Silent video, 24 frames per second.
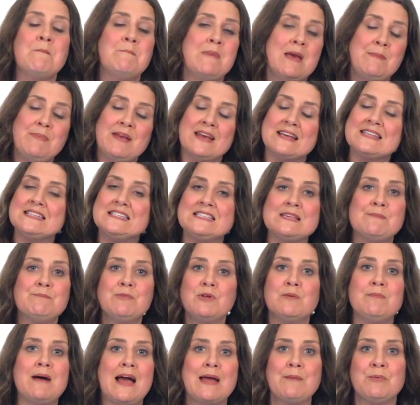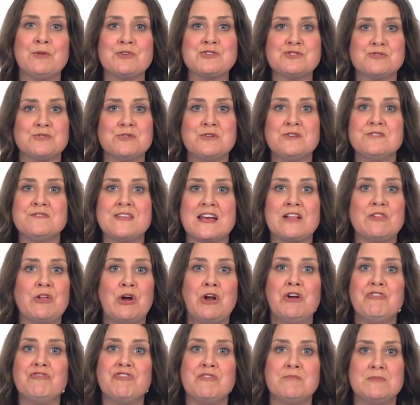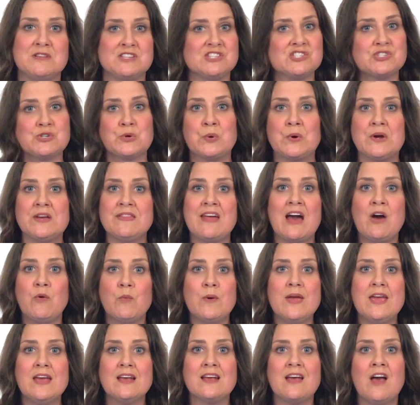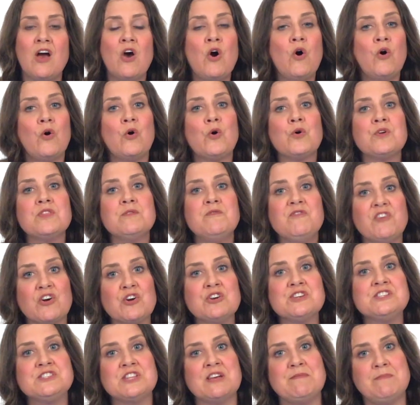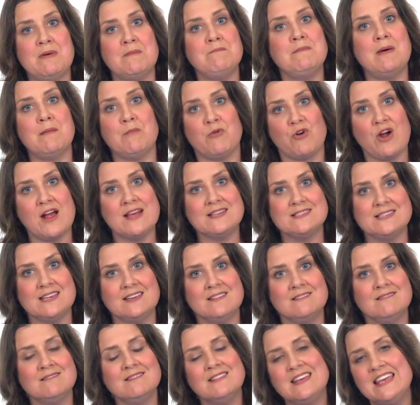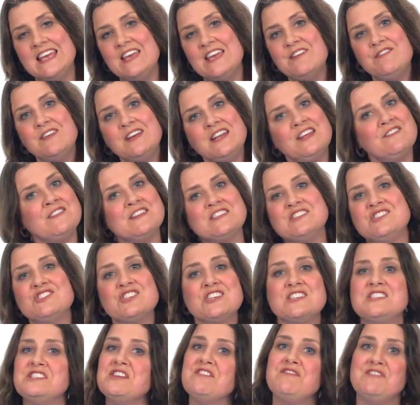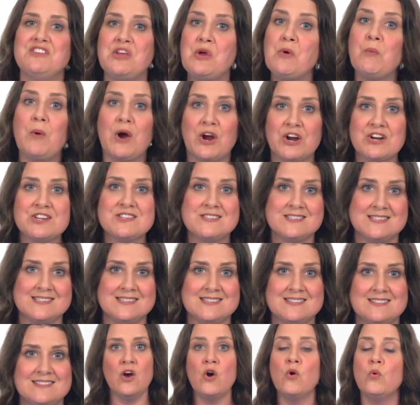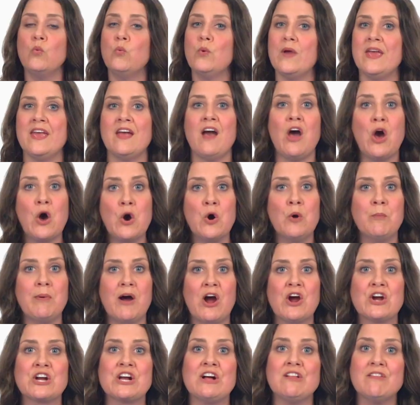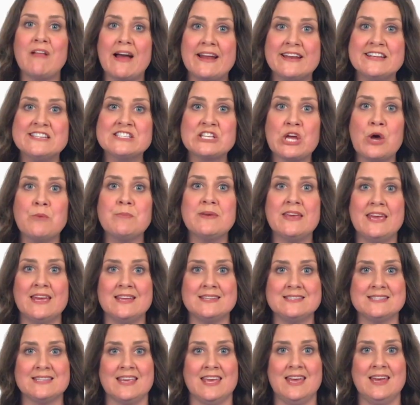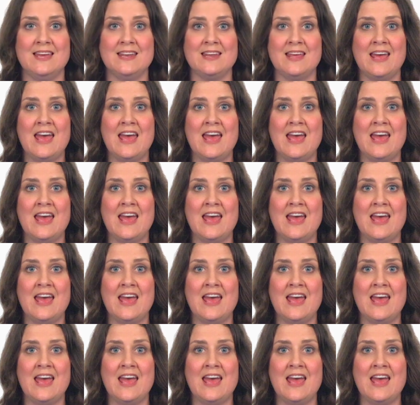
maybe a simple Bible truth they learned from the story that week or the verse they've been memorizing, even if it's just a few words we hope our Kaleidoscope Kids Kit